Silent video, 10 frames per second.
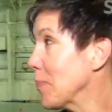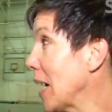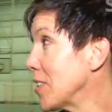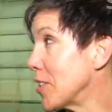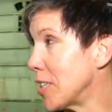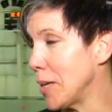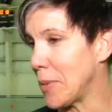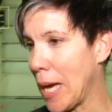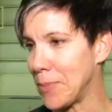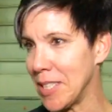Master Kim,
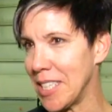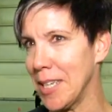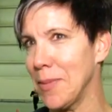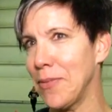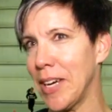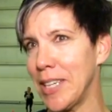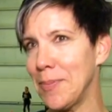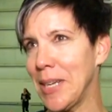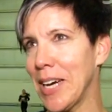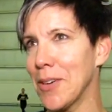Captain Kim,
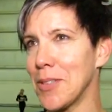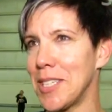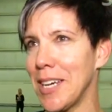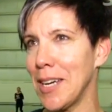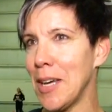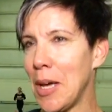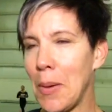invited me out uh,